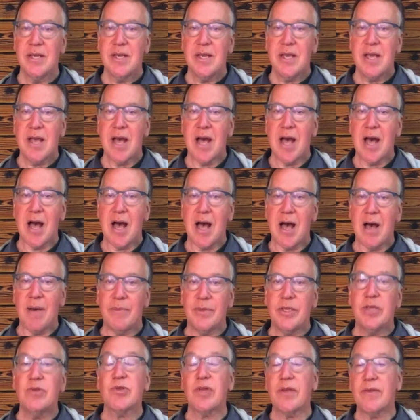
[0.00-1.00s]
Um,
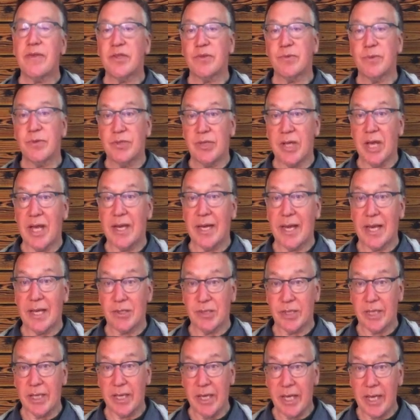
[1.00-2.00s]
usually this was done
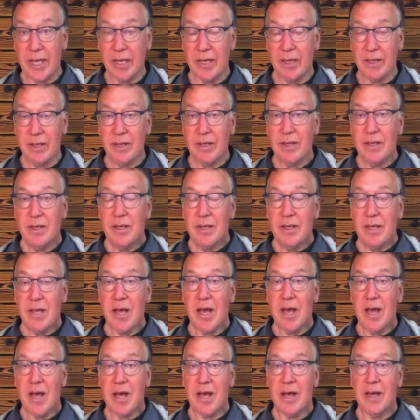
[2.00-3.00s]
actually in
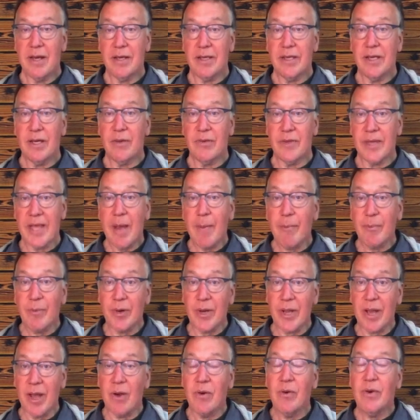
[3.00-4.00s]
uh, you know the
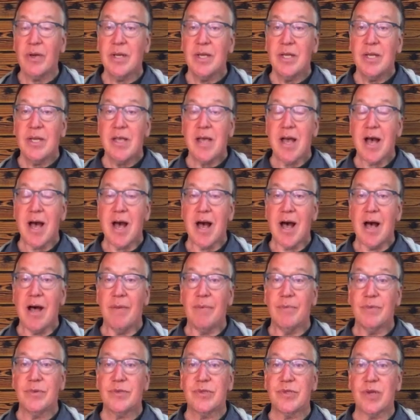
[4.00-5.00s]
embryo,
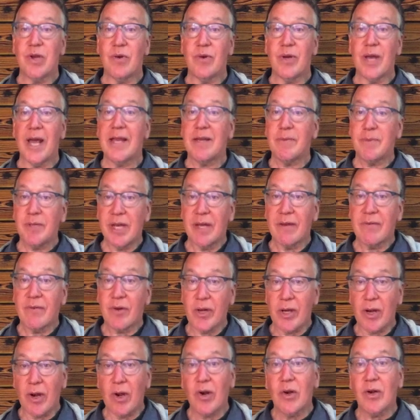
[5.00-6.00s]
um, so it had to be done
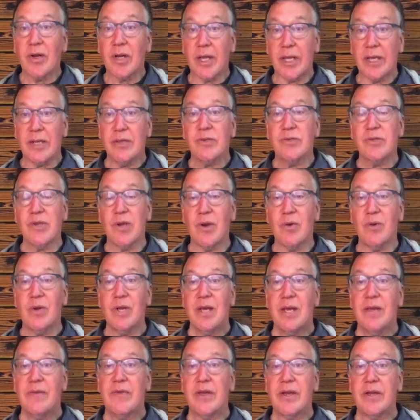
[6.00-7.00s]
very early. So
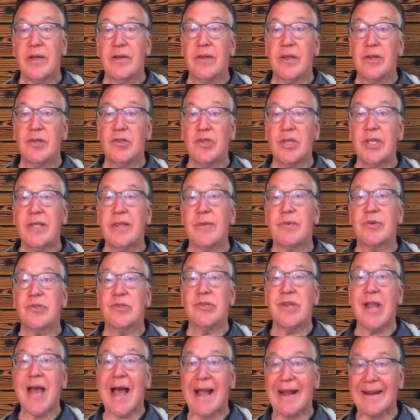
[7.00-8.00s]
the the gene that was
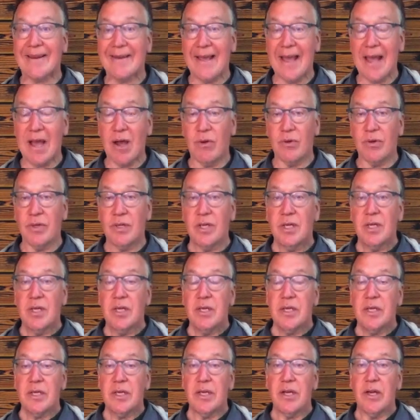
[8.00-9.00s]
knocked out,
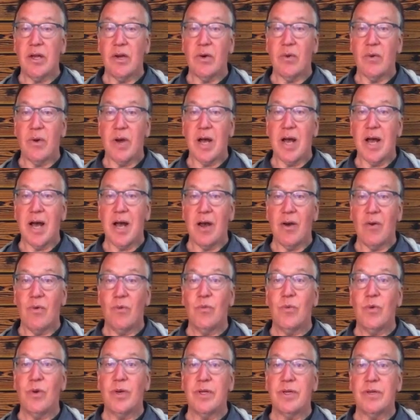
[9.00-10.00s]
you know, uh,
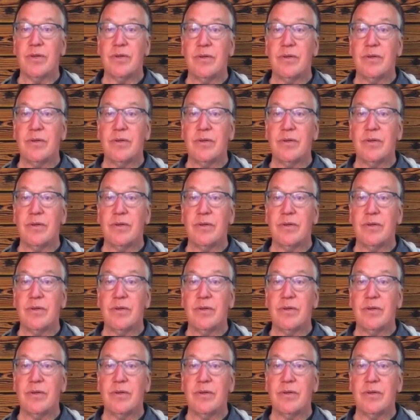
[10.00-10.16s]
would